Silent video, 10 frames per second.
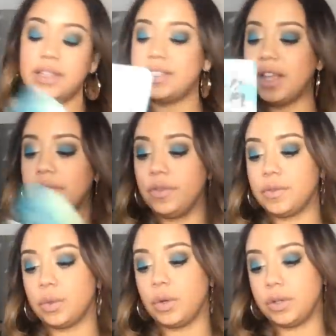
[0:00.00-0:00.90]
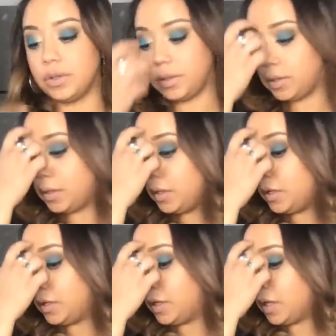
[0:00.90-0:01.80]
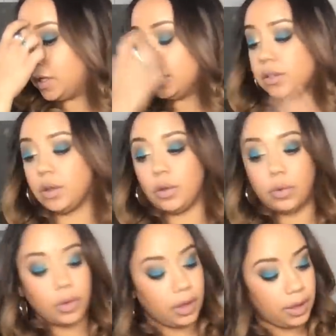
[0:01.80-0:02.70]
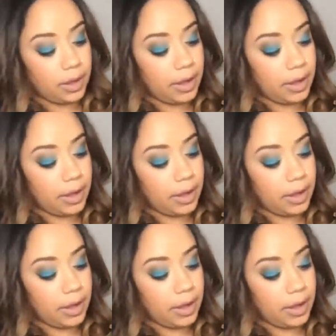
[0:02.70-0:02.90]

Seven of Swords. So,